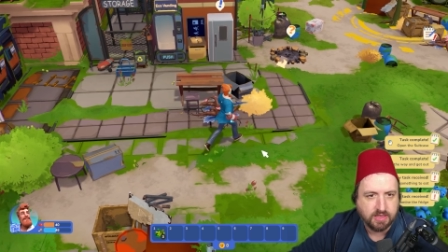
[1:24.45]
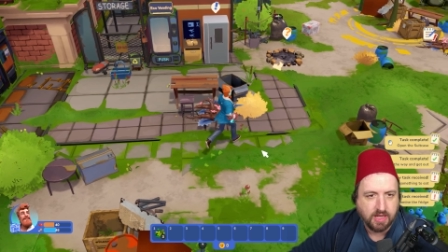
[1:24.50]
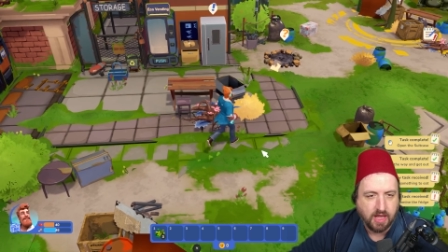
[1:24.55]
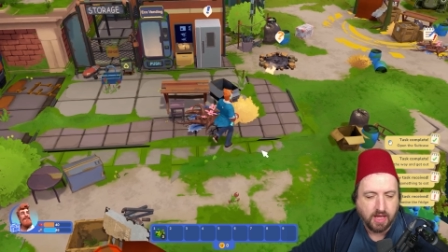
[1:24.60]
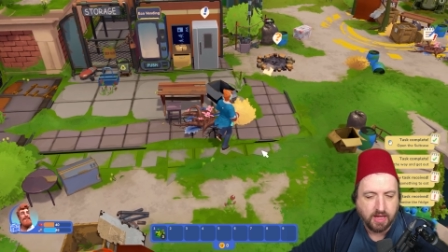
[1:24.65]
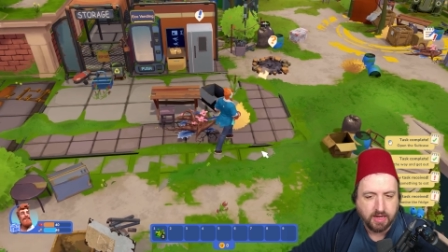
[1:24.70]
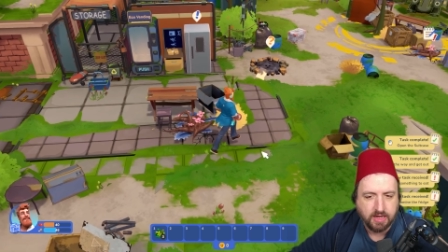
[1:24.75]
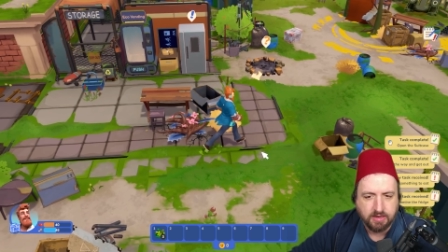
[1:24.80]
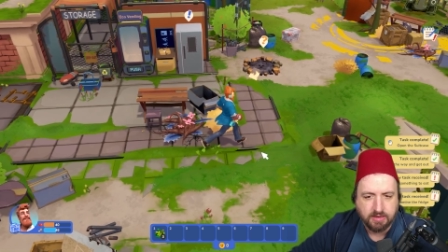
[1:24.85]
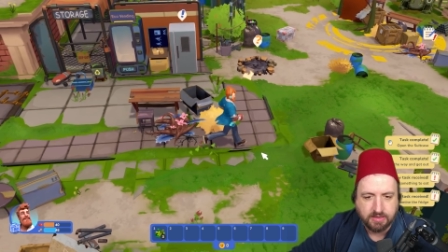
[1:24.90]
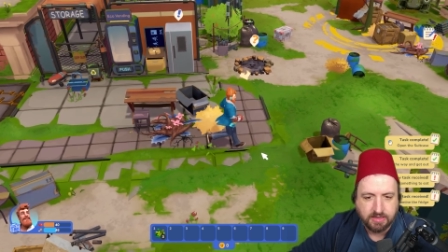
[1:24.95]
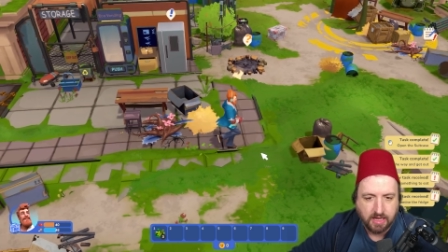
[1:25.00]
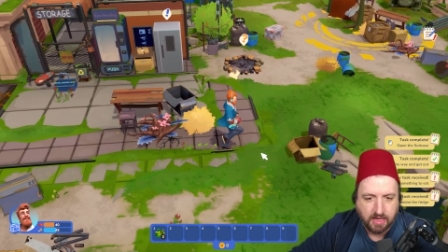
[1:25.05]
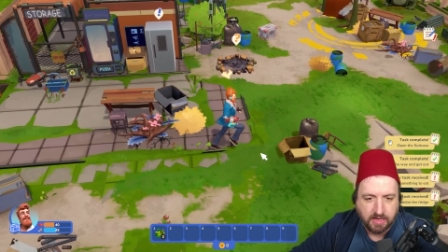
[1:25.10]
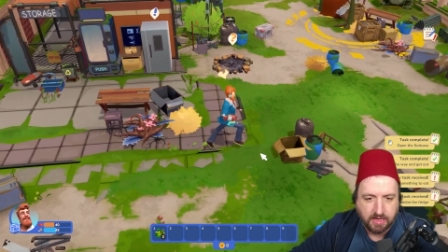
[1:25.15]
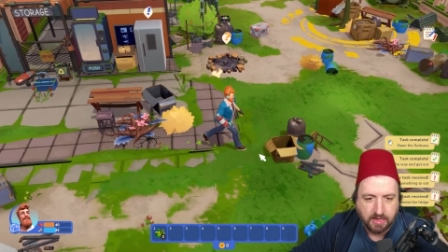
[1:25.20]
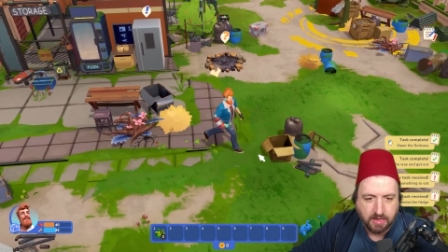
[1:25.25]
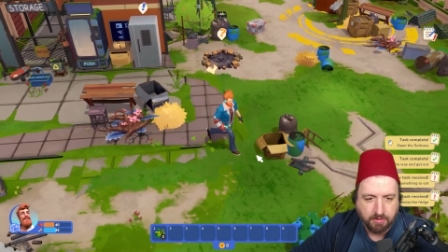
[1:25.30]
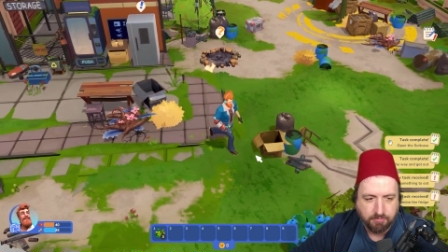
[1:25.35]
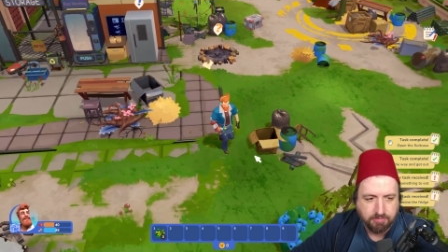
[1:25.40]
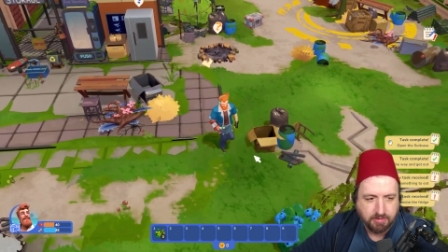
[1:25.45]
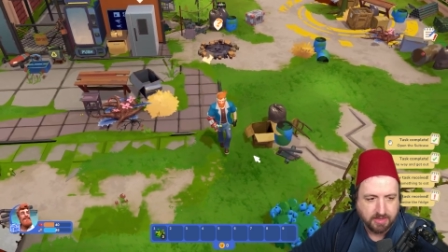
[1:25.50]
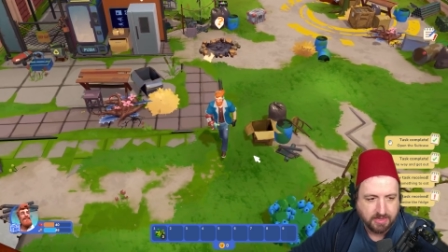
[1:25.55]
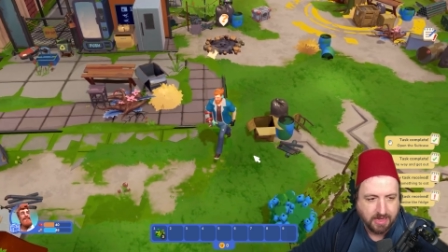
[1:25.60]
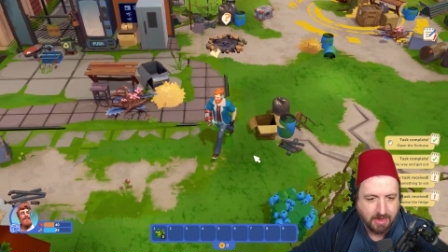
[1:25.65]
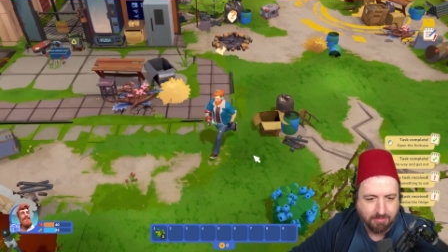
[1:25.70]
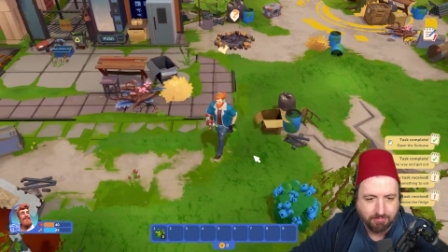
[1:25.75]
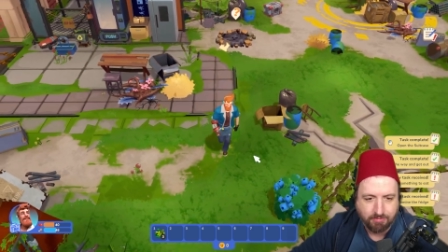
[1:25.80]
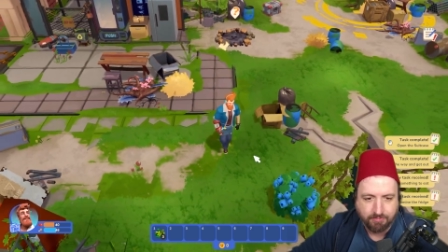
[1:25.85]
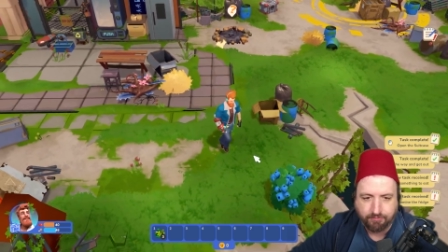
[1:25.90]
Got it. Yeah, I played
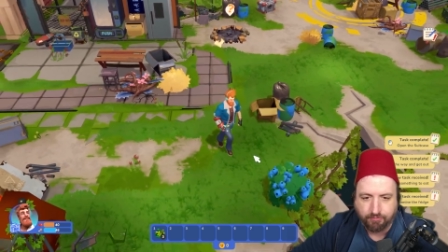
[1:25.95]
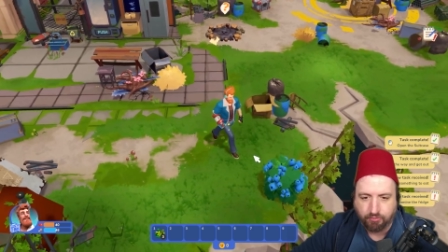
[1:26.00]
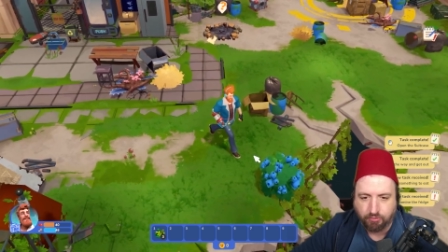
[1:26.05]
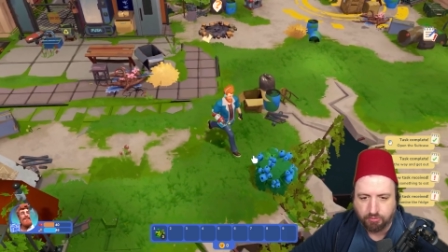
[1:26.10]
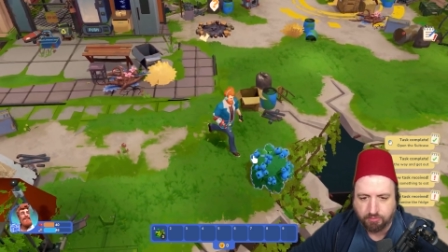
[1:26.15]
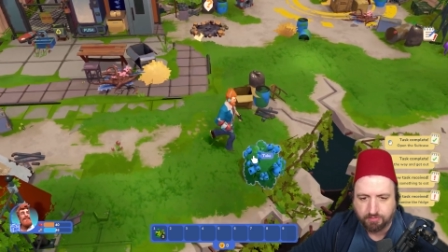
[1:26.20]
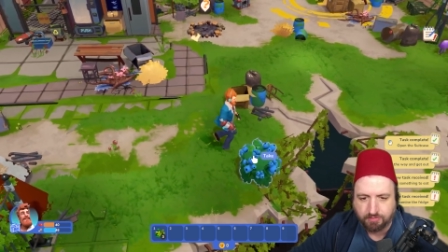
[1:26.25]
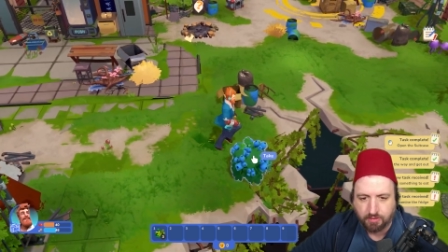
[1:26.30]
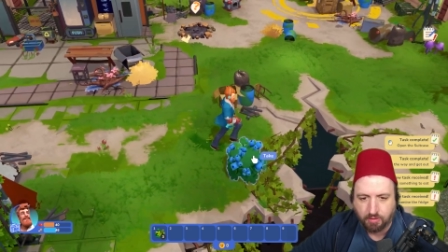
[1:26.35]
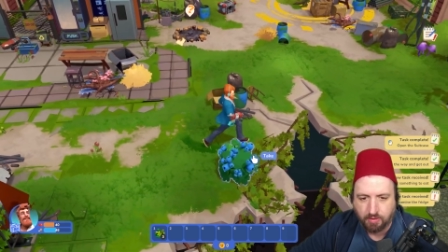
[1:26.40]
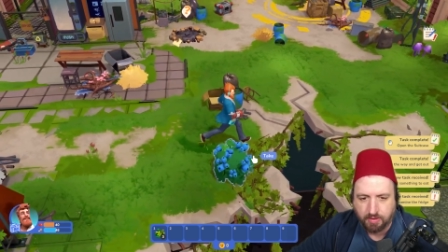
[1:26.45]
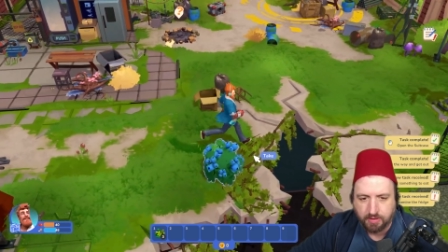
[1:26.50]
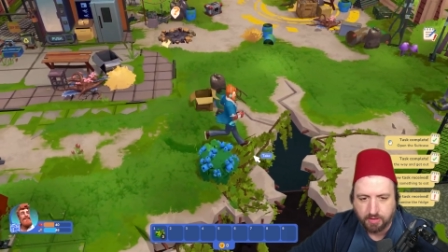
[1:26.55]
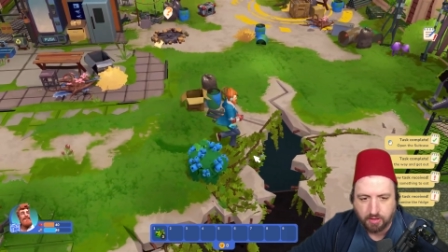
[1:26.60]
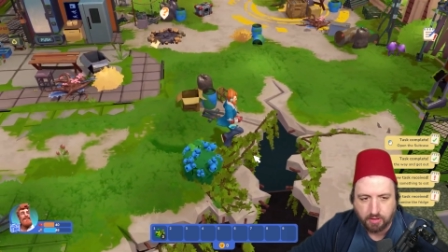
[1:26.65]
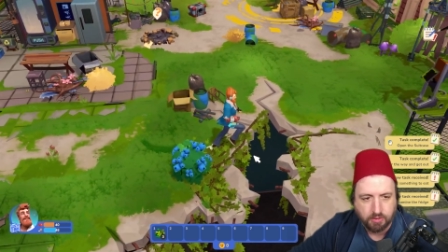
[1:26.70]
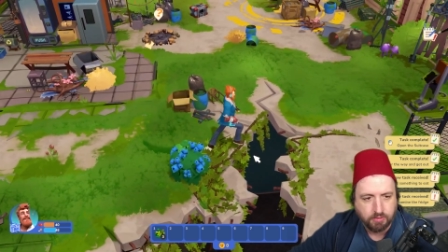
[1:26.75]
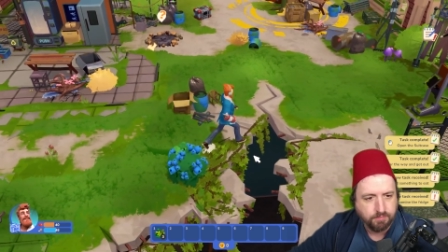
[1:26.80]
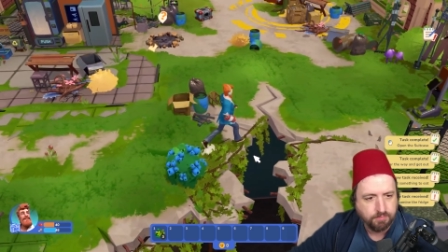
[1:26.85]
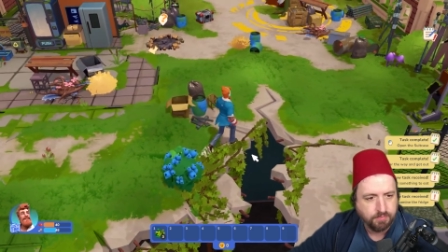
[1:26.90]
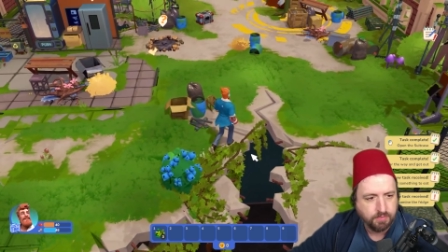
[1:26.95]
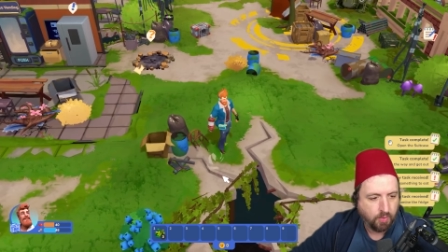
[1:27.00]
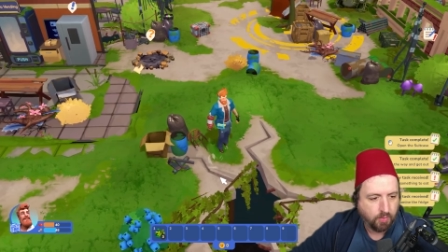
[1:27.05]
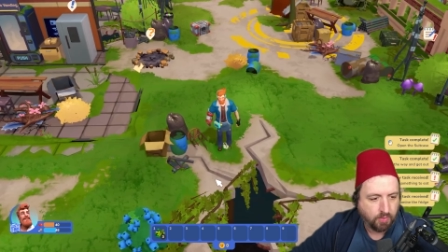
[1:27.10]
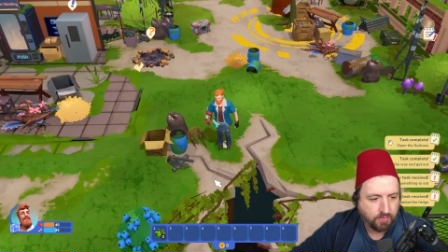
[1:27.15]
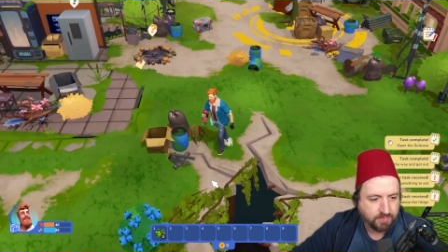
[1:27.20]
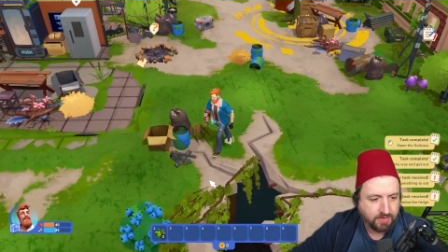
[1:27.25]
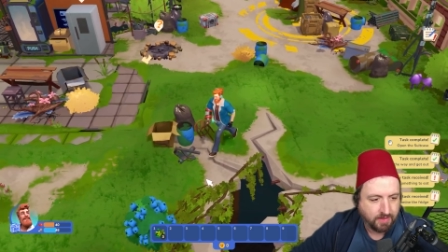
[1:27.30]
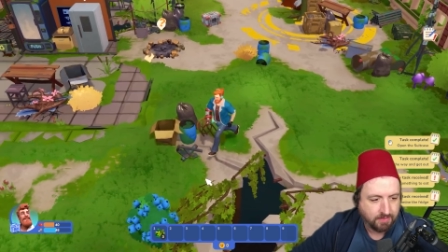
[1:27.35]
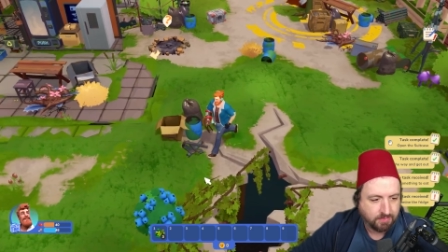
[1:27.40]
games before, so I know. Oh,
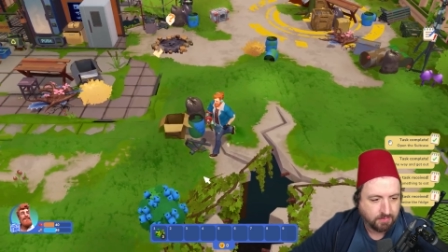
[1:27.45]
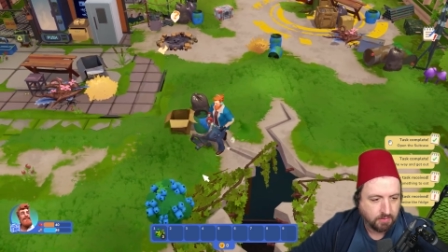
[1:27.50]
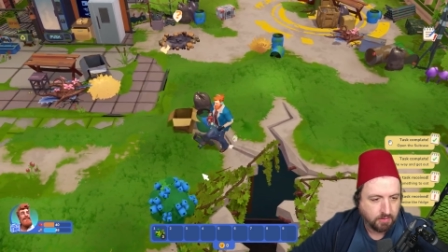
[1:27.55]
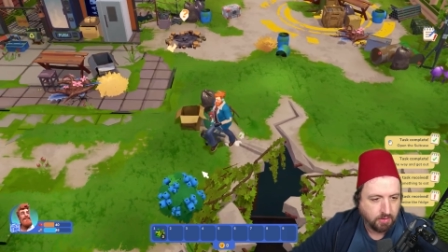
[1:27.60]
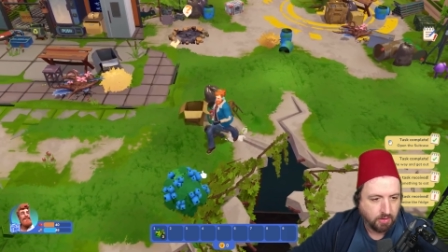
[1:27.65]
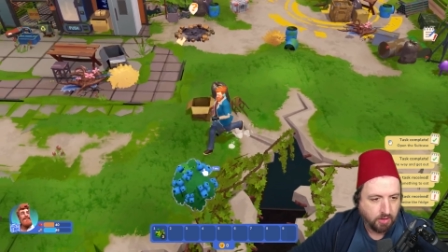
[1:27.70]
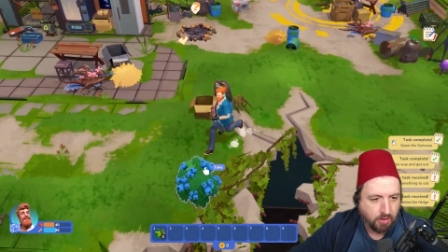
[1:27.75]
what's this?